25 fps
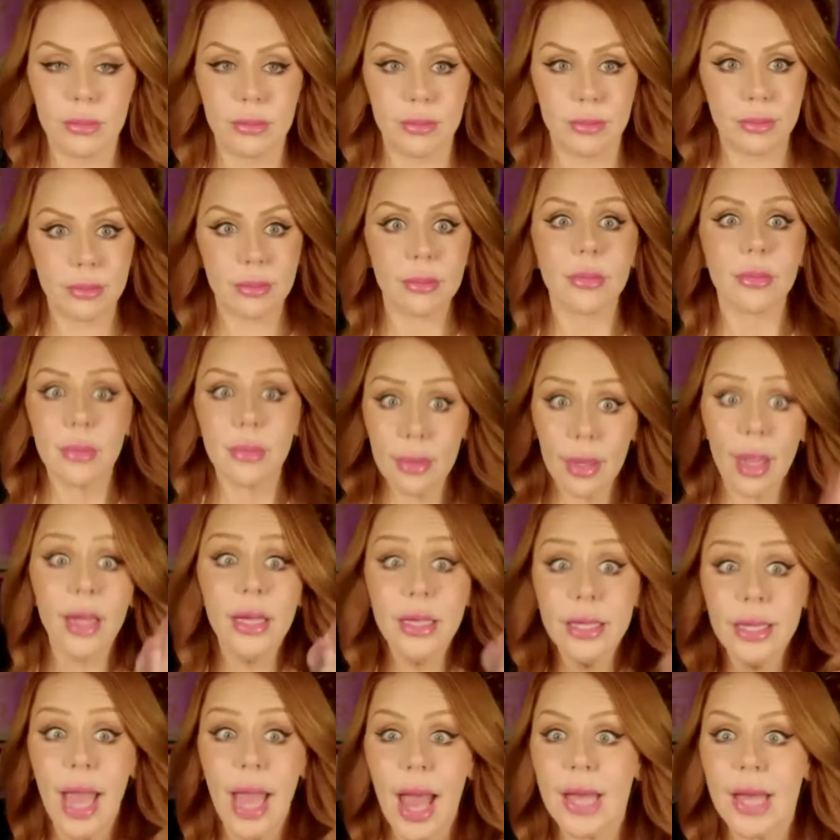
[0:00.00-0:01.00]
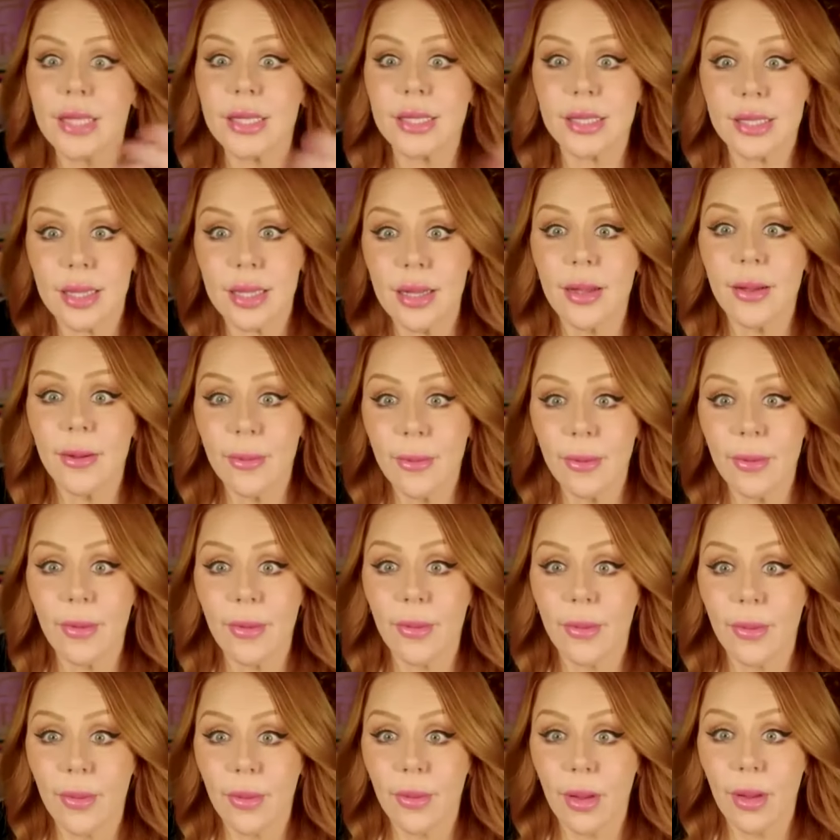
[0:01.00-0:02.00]
My biological yes. grandpa.
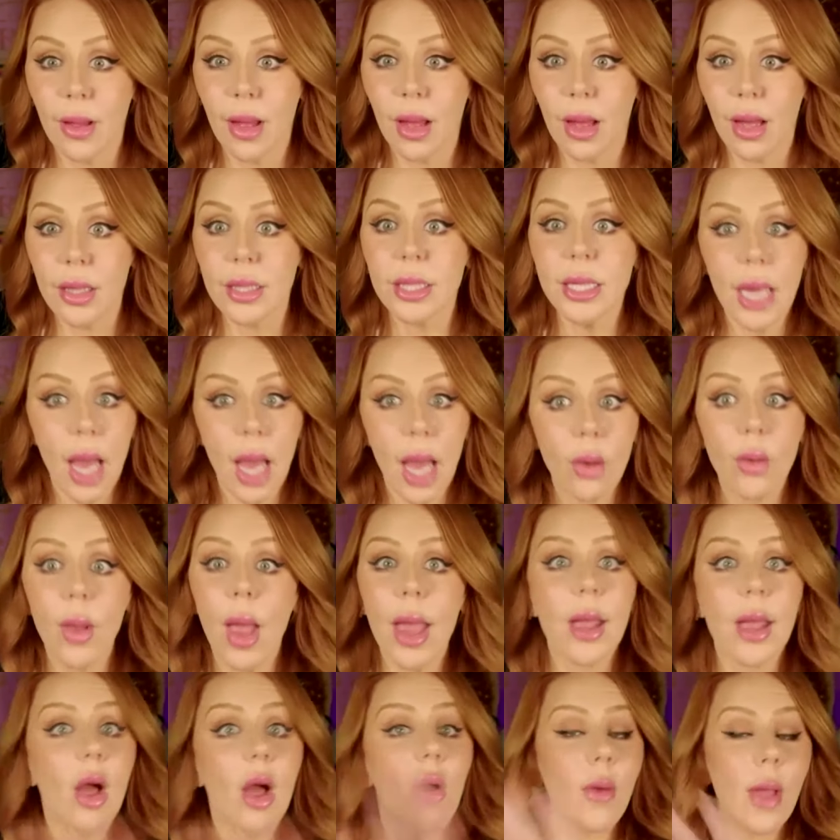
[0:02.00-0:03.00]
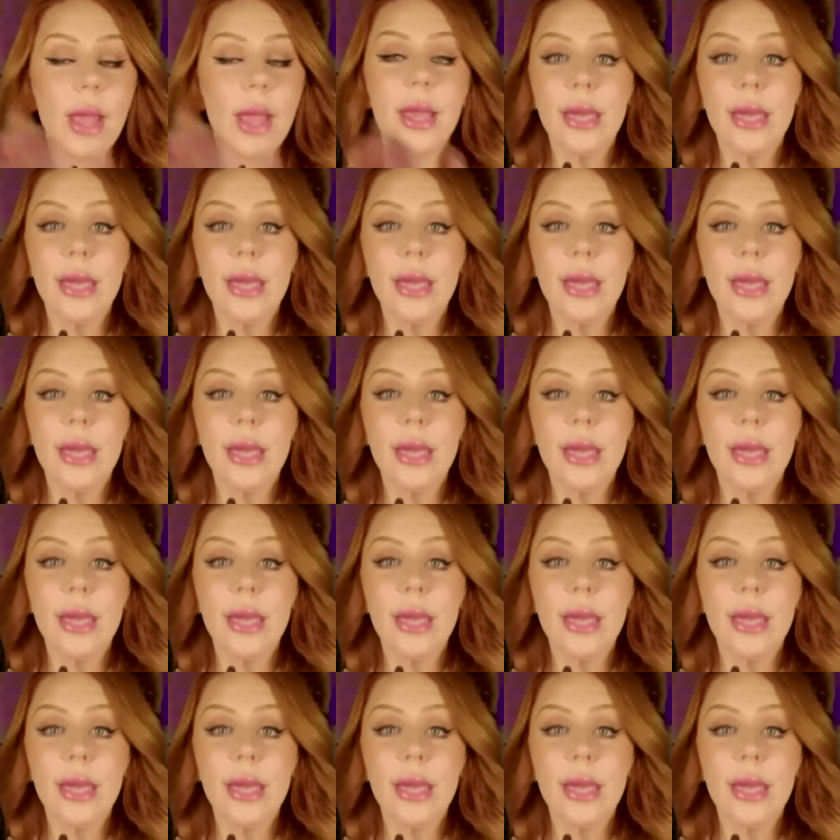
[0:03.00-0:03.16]
Okay. Okay.